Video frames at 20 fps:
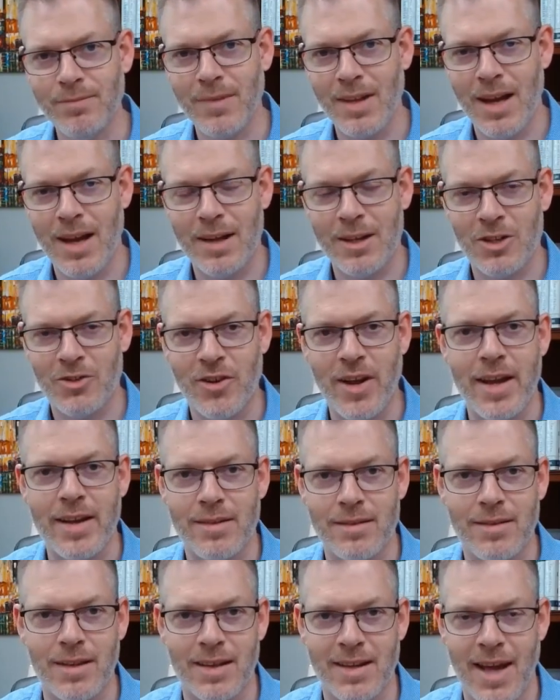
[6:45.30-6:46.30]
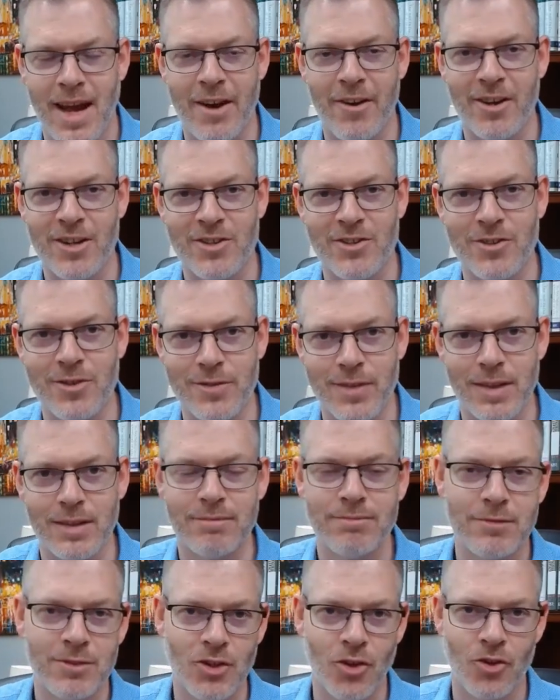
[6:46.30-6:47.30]
uh, create the character of
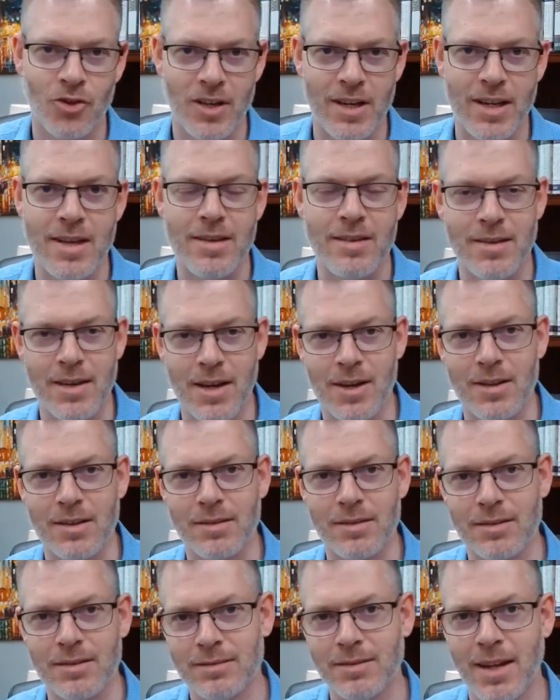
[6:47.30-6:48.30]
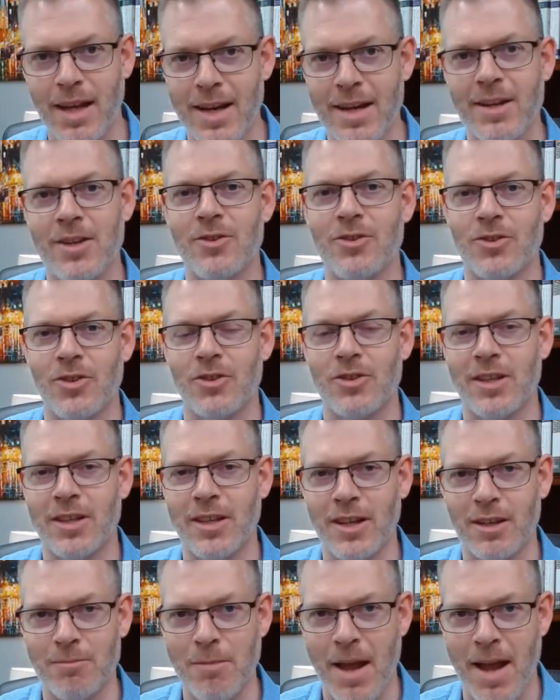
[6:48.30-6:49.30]
a godly young lady or godly
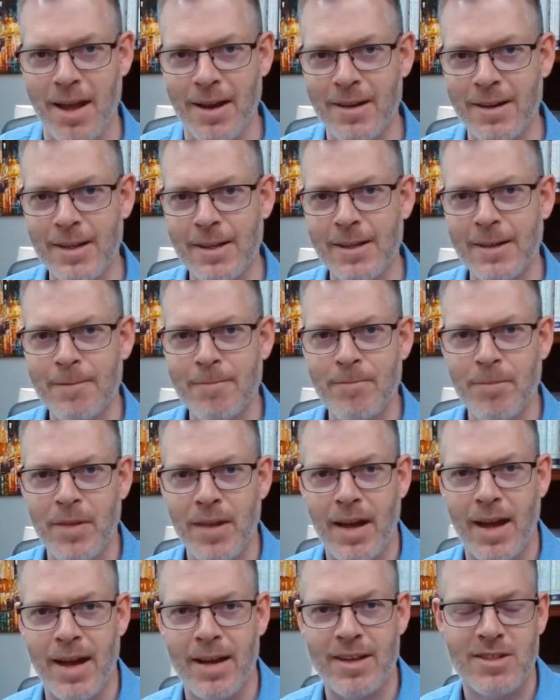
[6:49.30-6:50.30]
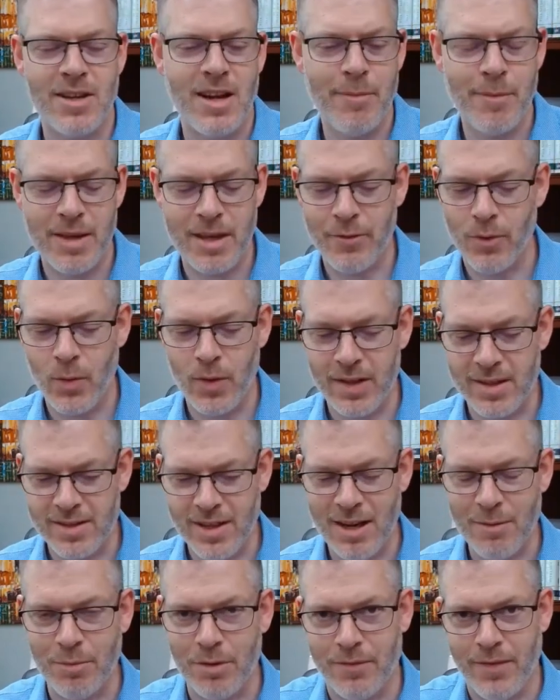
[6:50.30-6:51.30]
young man. Uh, so let me give you an
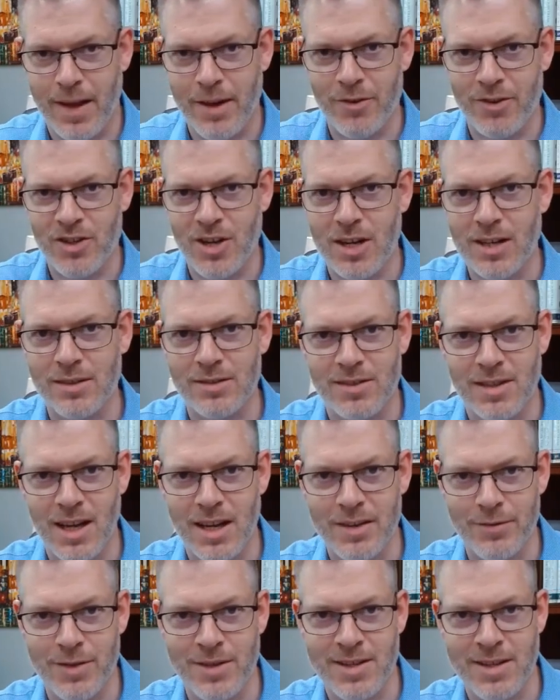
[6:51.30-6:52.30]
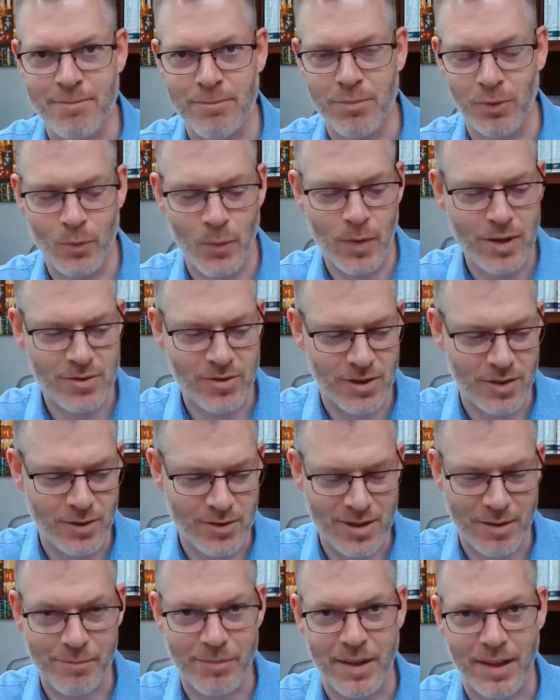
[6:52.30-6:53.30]
example of how a child's life is simple. And we used to do
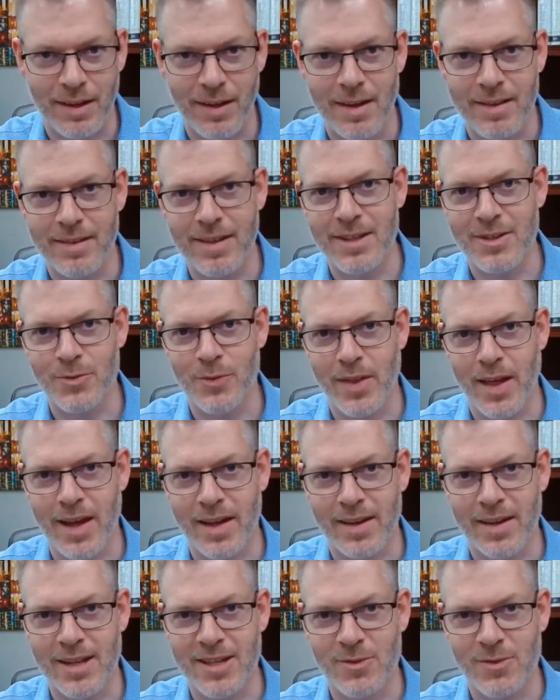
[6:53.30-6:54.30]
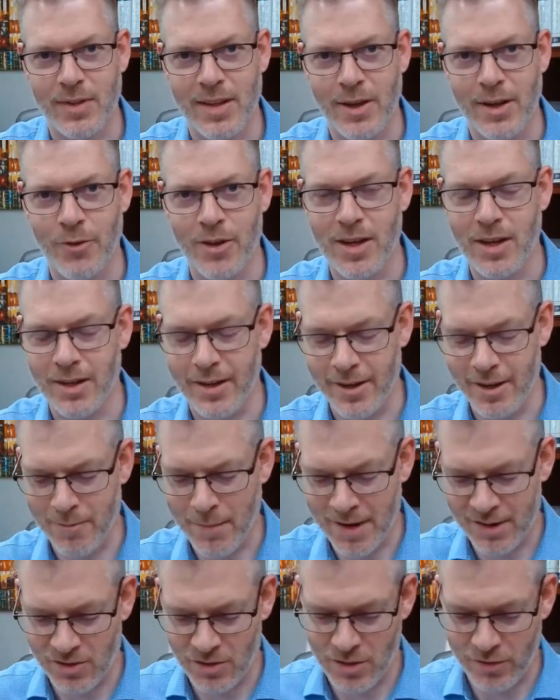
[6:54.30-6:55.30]
something like this with our kids when they were younger.
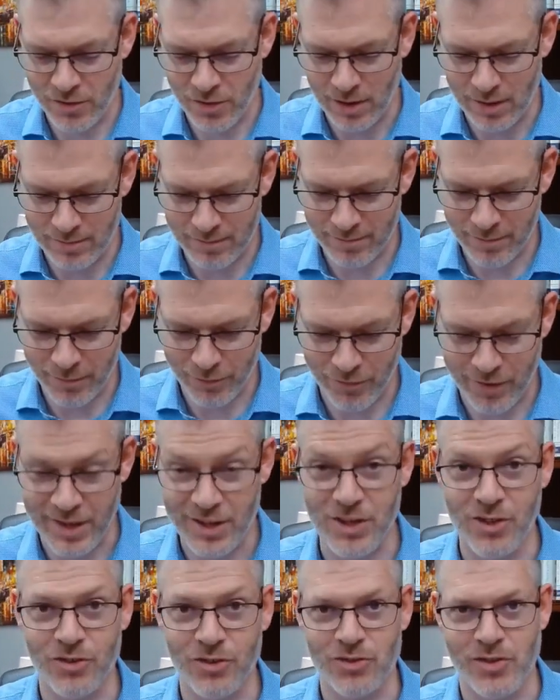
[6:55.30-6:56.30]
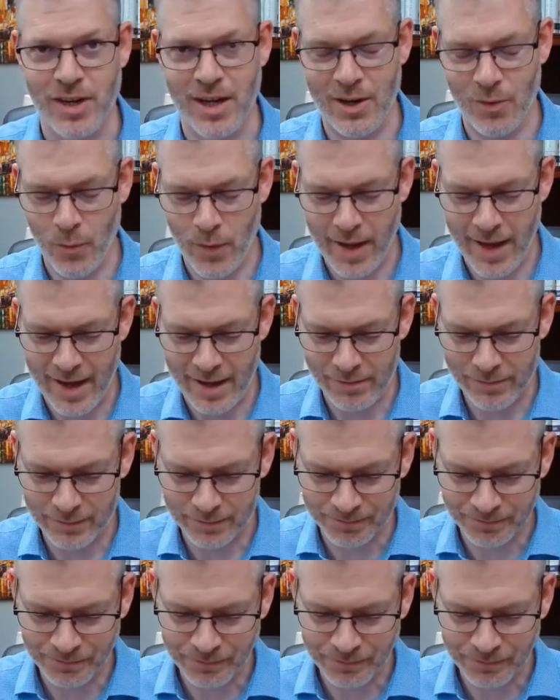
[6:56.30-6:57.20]
Imagine you've got three children like we have.